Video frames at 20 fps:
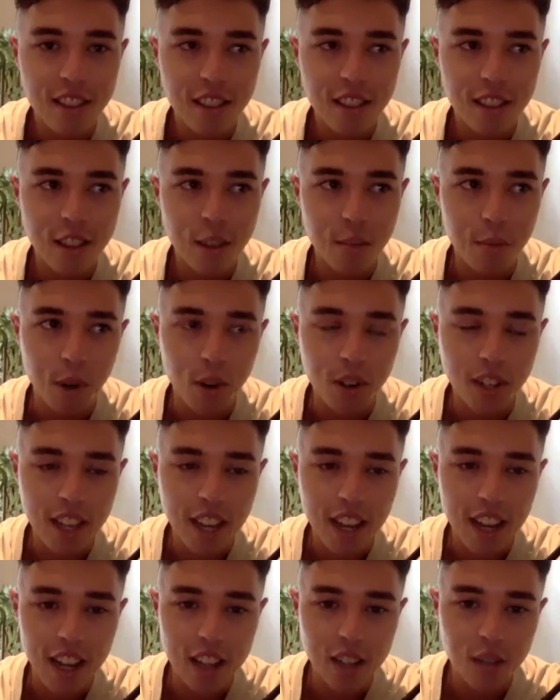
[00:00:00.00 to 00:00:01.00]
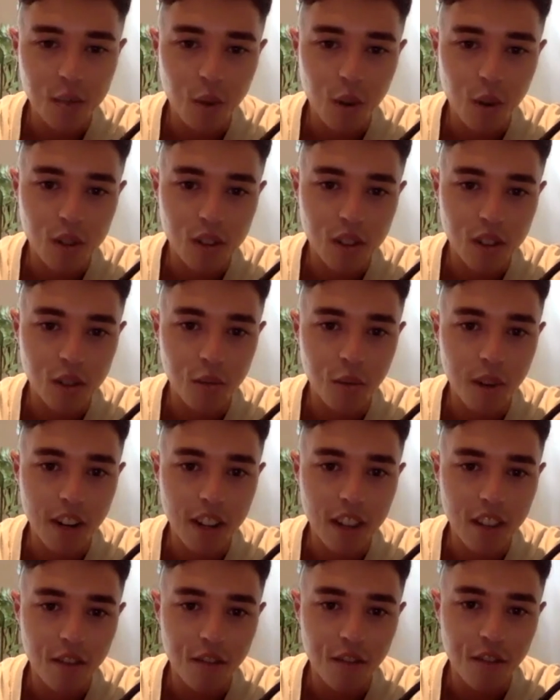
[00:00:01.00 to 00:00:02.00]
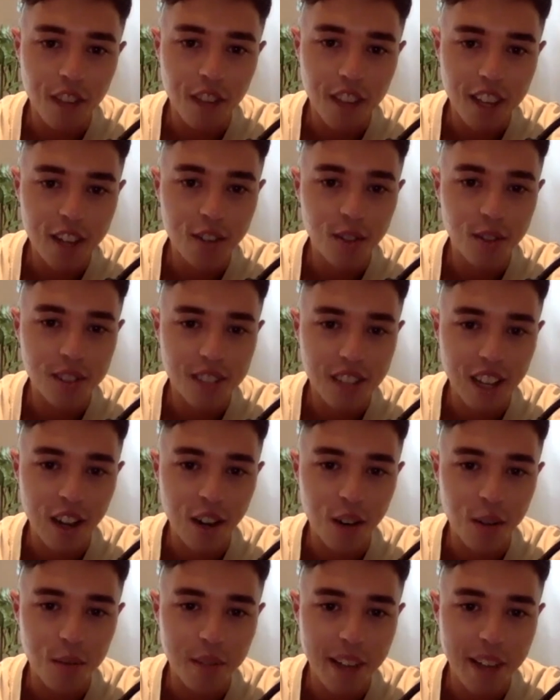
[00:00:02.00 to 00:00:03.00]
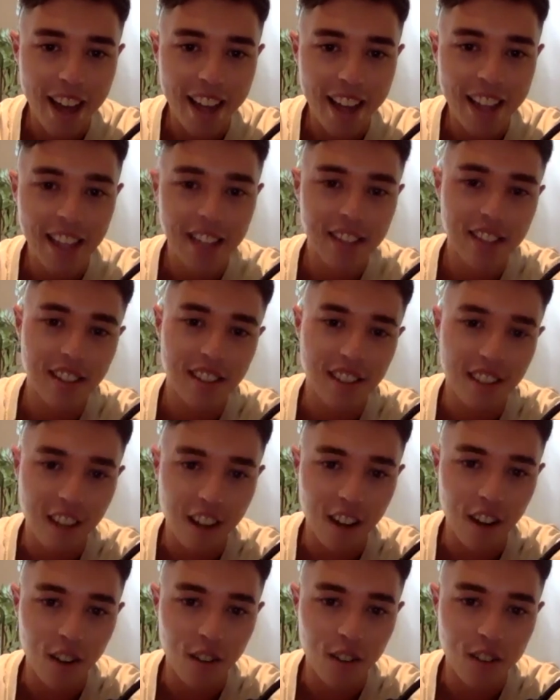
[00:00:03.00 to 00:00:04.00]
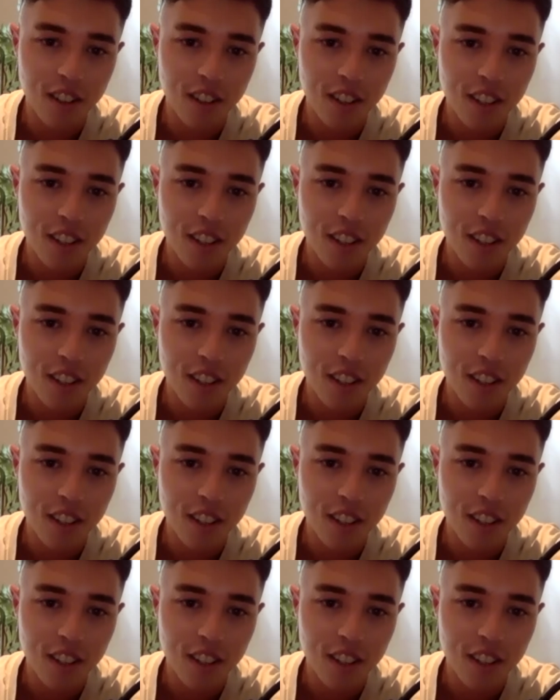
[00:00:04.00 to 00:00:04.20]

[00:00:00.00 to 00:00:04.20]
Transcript: the podcast, whilst it's one of the vehicles to help that, isn't the goal.